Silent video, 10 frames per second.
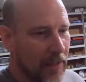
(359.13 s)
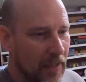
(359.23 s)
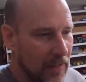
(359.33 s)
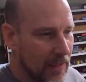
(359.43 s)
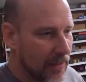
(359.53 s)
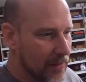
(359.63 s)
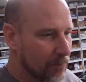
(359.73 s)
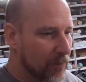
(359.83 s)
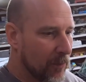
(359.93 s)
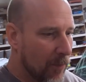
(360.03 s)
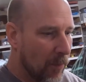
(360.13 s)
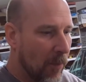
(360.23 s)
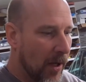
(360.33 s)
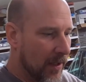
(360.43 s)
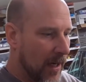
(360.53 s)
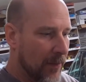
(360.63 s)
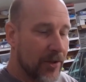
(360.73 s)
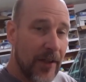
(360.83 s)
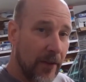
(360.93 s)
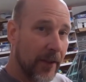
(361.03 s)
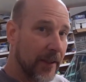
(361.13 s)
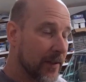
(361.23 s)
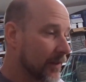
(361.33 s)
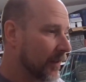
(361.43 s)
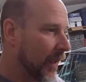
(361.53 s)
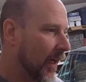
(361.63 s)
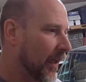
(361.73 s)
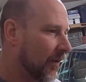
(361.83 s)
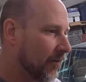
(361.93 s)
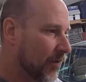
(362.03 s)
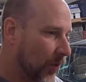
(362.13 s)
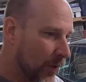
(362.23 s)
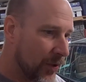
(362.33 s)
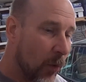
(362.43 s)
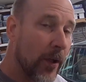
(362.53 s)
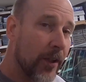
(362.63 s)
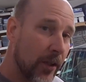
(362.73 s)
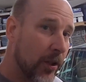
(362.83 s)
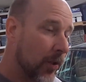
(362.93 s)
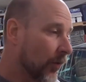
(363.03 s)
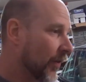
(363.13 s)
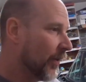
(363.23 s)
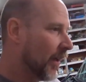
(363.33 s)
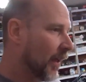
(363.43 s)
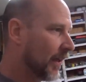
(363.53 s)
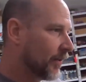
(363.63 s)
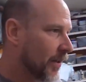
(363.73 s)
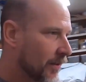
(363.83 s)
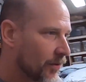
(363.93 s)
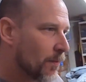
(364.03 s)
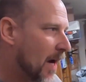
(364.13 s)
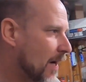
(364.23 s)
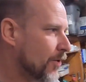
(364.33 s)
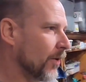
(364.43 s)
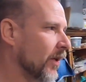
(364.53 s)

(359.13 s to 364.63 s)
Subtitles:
but I was selling it, and so it's going to good use. It's not like it's getting smashed or